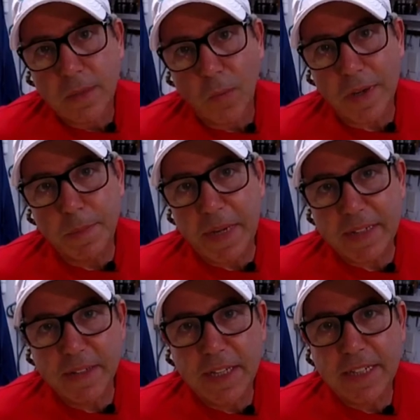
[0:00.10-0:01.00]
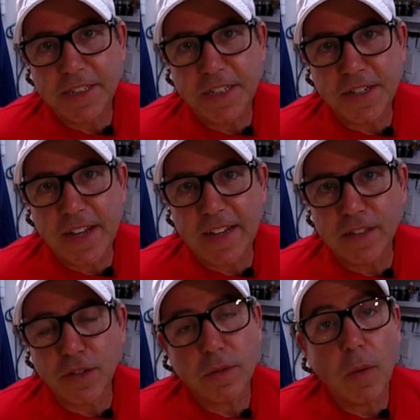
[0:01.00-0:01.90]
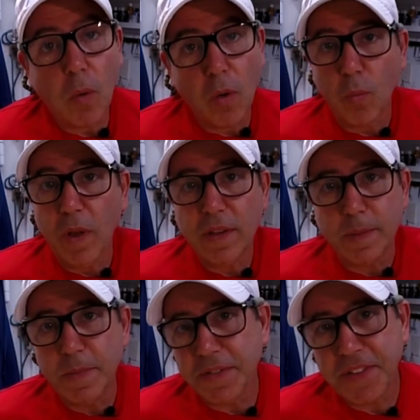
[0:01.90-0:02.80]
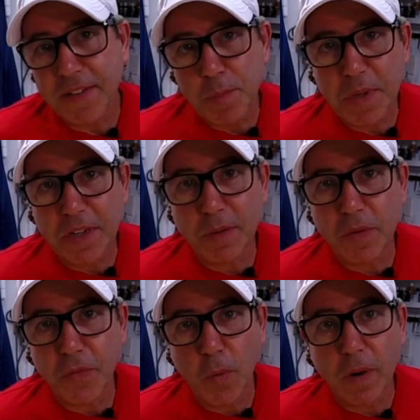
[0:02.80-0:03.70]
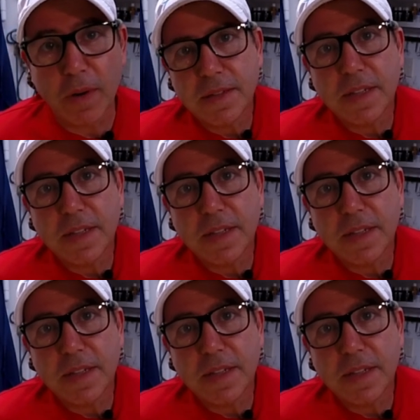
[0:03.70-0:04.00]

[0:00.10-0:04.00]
Welcome back to the Engineered Angler, or welcome if you haven't been here before.